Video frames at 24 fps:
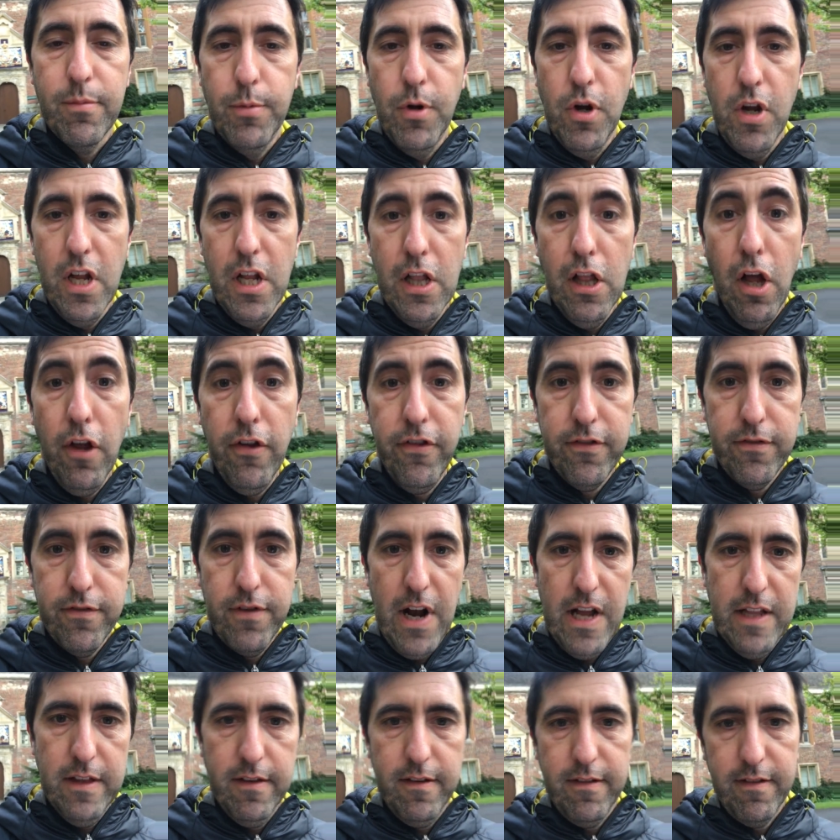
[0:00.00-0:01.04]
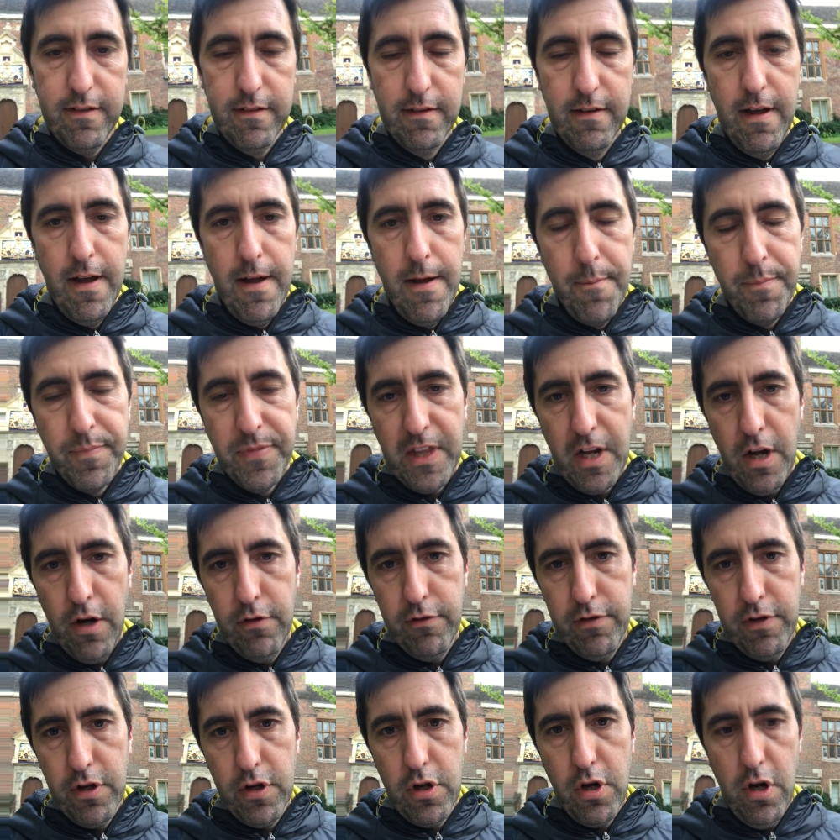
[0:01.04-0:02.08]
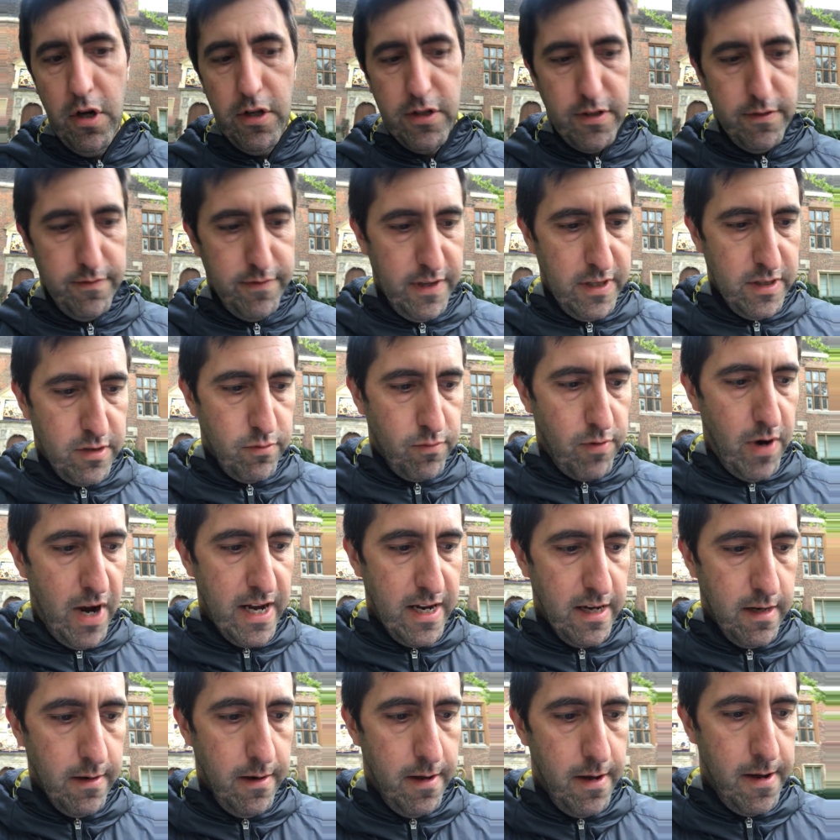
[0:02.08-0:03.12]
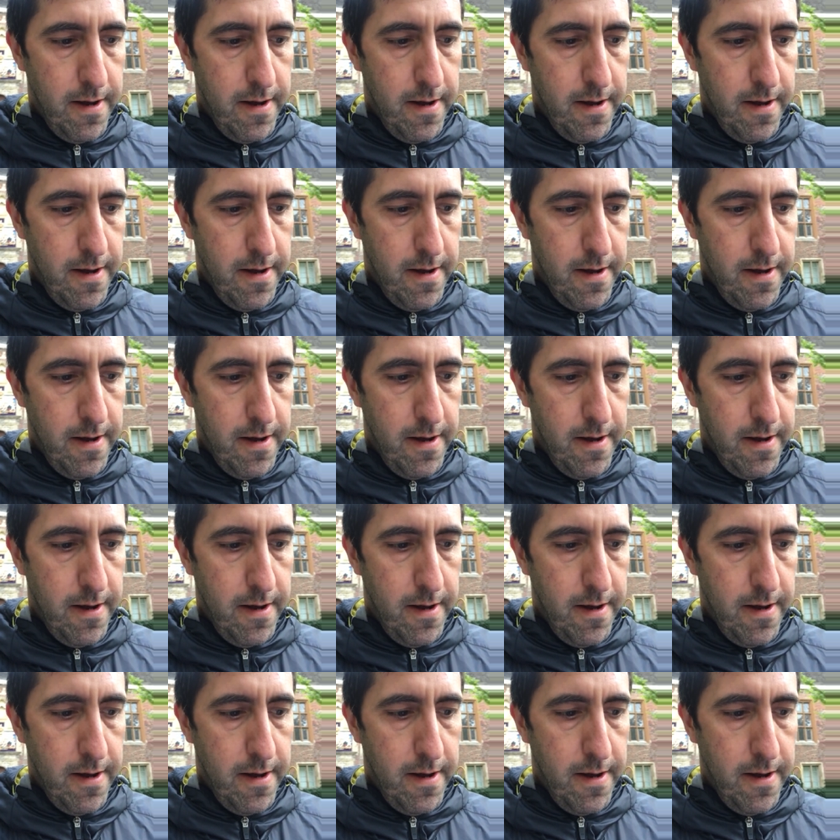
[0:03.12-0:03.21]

but he lost France over the course of his reign.